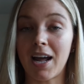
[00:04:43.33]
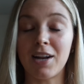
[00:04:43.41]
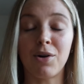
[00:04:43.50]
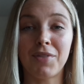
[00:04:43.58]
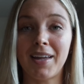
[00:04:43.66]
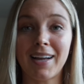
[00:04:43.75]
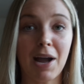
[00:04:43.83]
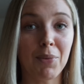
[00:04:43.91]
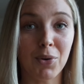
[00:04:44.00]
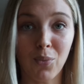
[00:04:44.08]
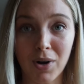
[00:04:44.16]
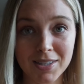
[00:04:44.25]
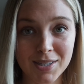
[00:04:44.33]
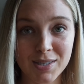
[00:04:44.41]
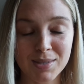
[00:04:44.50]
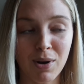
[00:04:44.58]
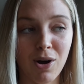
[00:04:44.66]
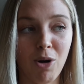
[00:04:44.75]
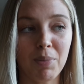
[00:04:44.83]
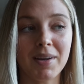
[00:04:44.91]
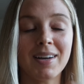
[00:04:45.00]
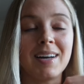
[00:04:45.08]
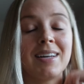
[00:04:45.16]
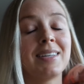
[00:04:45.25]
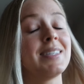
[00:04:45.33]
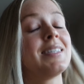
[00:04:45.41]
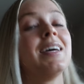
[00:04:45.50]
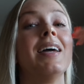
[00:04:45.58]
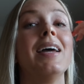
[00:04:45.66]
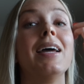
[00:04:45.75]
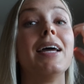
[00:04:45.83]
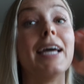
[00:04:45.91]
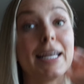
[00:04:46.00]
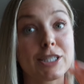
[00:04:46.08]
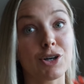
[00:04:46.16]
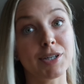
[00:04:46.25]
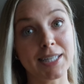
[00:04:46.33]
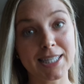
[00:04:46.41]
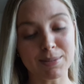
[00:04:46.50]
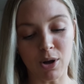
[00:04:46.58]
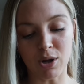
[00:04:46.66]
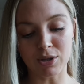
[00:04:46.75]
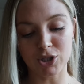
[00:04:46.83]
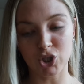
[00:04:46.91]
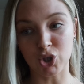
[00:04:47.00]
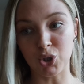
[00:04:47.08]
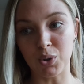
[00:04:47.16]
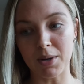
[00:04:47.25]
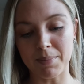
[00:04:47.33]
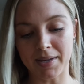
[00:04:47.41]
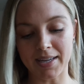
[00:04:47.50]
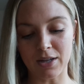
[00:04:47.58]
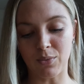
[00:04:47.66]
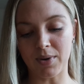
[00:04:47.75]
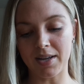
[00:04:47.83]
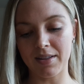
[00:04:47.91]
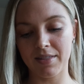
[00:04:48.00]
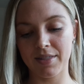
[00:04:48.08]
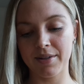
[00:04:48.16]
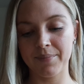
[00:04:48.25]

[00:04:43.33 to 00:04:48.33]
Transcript: I don't think I would want a small because it's already small to begin with.